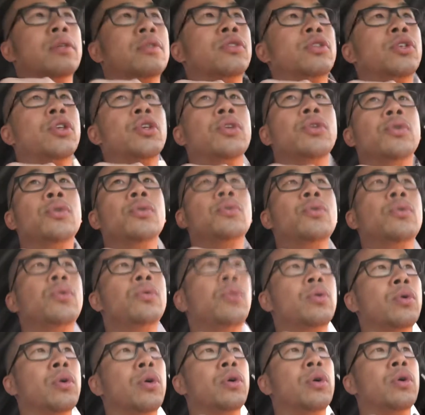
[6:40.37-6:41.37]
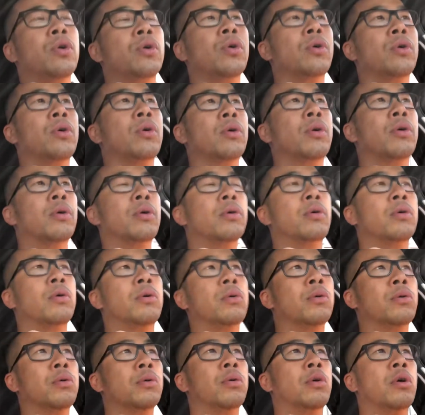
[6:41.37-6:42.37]
to
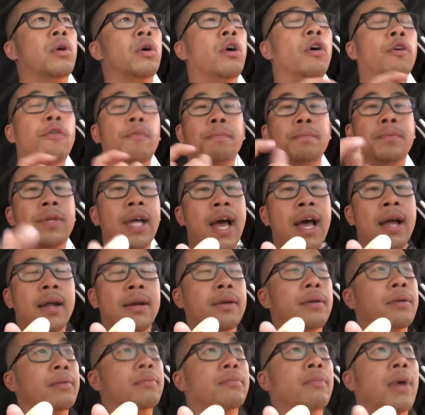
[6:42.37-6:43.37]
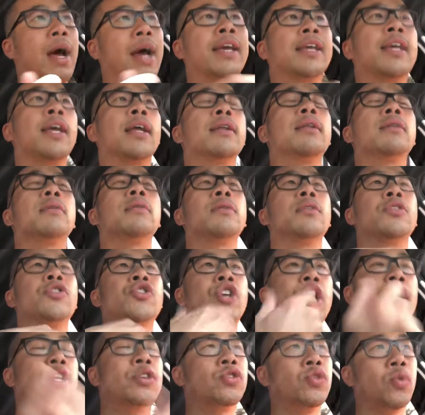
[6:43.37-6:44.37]
hope that I can
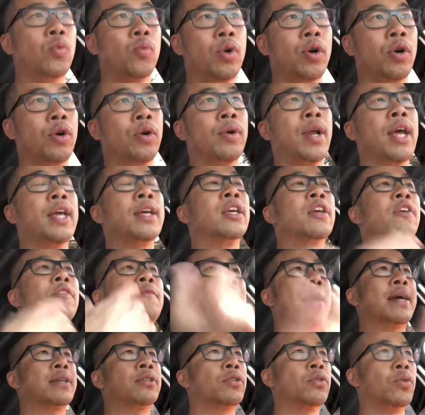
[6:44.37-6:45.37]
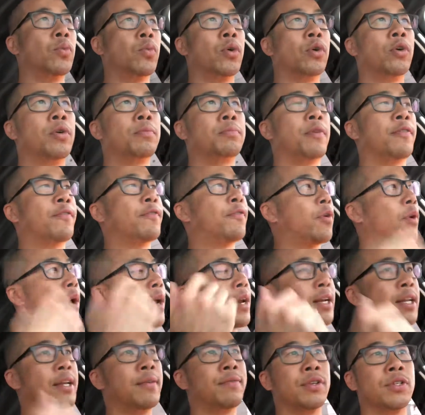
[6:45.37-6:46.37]
change the world, and give back to the world before I
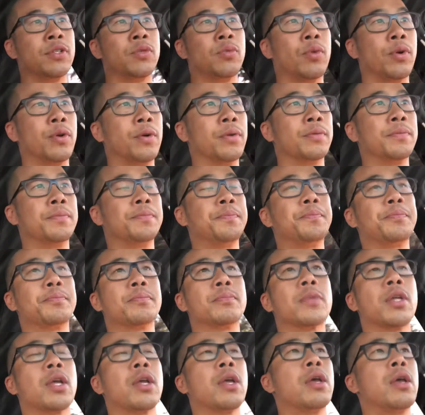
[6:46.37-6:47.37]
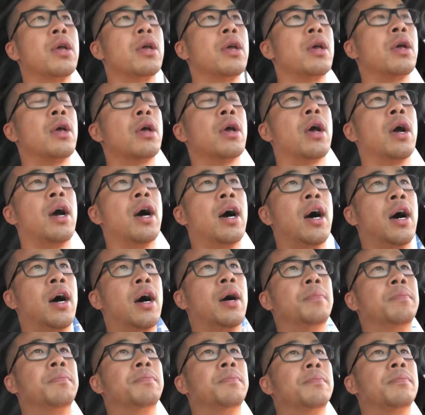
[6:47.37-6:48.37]
leave this world.
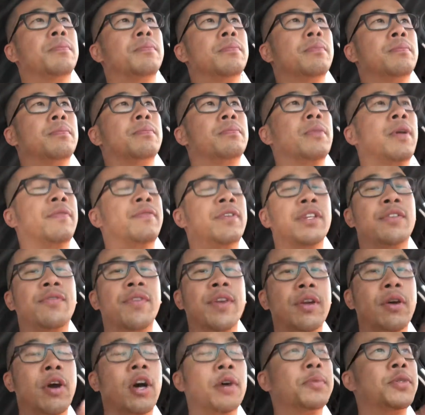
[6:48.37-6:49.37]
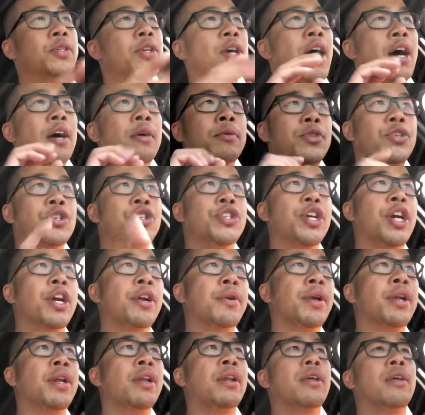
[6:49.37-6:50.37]
Um, if this video helps you out,
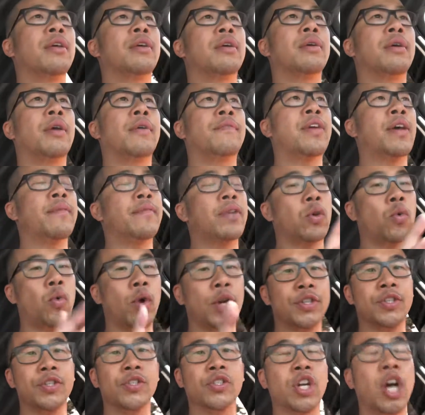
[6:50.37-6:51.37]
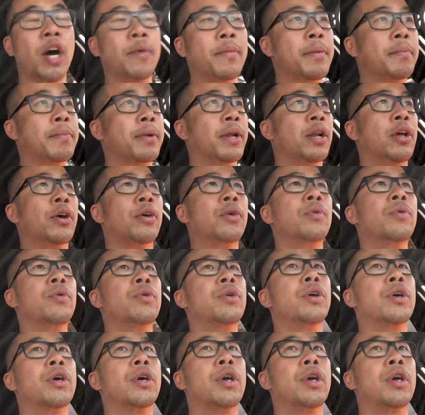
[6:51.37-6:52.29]
share it. If you have any questions, comment below.